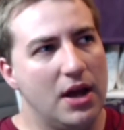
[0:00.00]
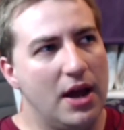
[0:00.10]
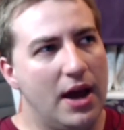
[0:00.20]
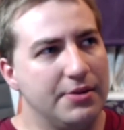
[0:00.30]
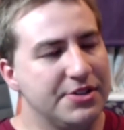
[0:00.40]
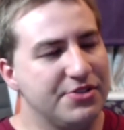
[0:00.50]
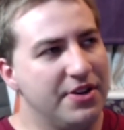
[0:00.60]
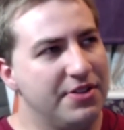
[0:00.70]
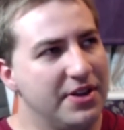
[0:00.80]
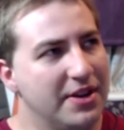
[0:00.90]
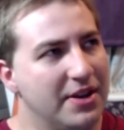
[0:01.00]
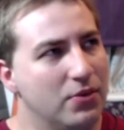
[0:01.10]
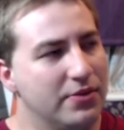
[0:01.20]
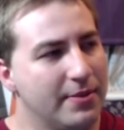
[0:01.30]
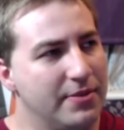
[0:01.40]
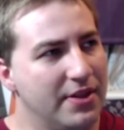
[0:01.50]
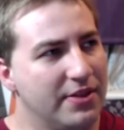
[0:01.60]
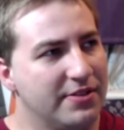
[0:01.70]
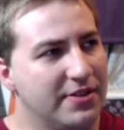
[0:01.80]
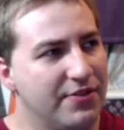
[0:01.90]
I'm just trying to think now some of the other
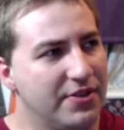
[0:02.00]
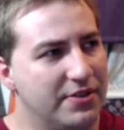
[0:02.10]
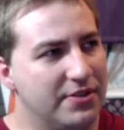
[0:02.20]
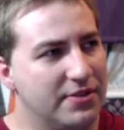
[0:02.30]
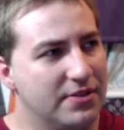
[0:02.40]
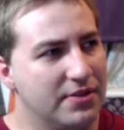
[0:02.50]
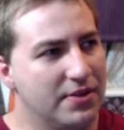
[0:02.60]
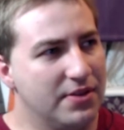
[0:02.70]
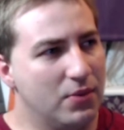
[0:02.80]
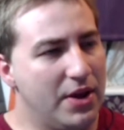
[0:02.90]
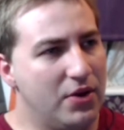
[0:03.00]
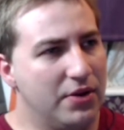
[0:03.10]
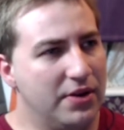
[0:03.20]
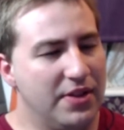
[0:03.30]
stuff that went on.